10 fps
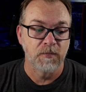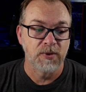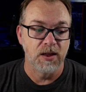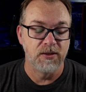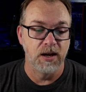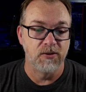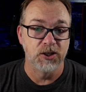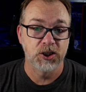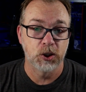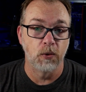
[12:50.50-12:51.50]
the
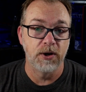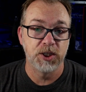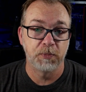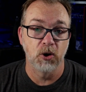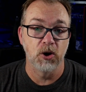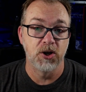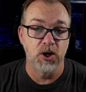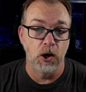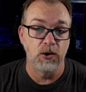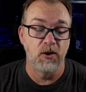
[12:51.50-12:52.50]
storage per
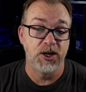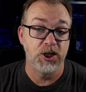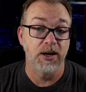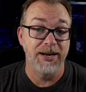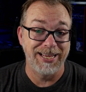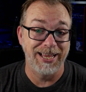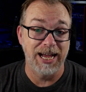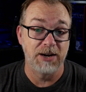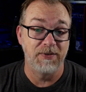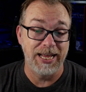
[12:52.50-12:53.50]
dollar that you're gonna get
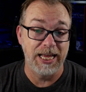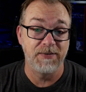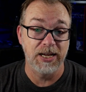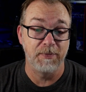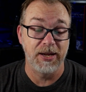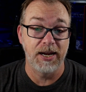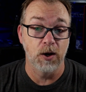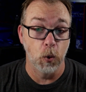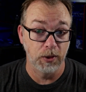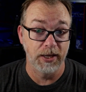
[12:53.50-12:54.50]
out of an NVMe
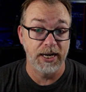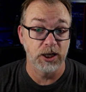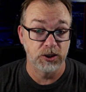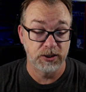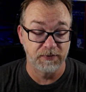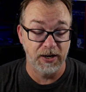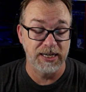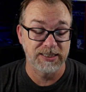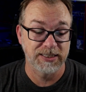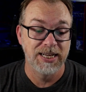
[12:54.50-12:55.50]
only
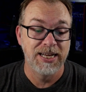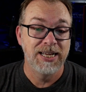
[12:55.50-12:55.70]
device